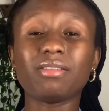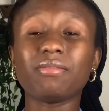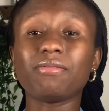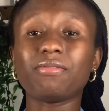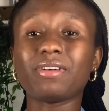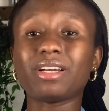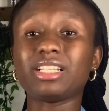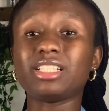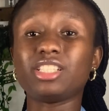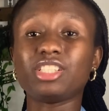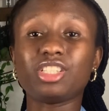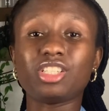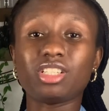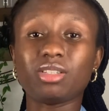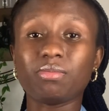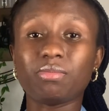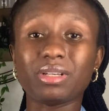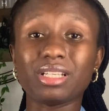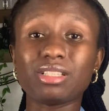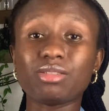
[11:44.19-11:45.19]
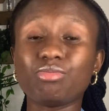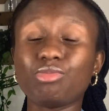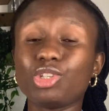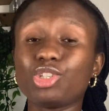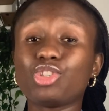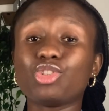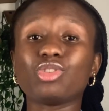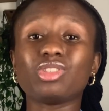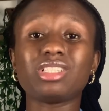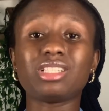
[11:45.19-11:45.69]
find the cheapest, make
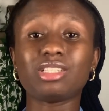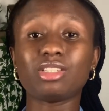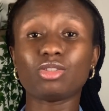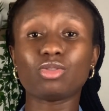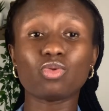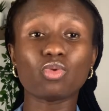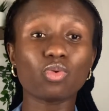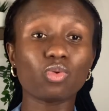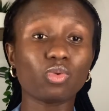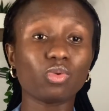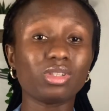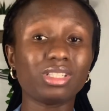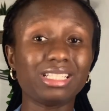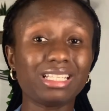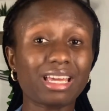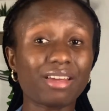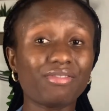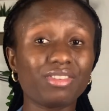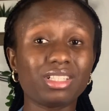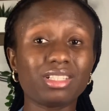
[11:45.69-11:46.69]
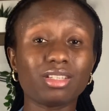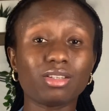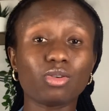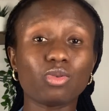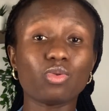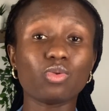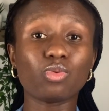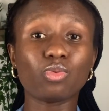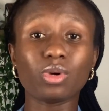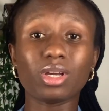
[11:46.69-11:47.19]
sure things go, everything
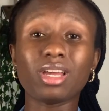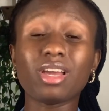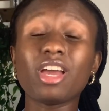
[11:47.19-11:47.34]
go well.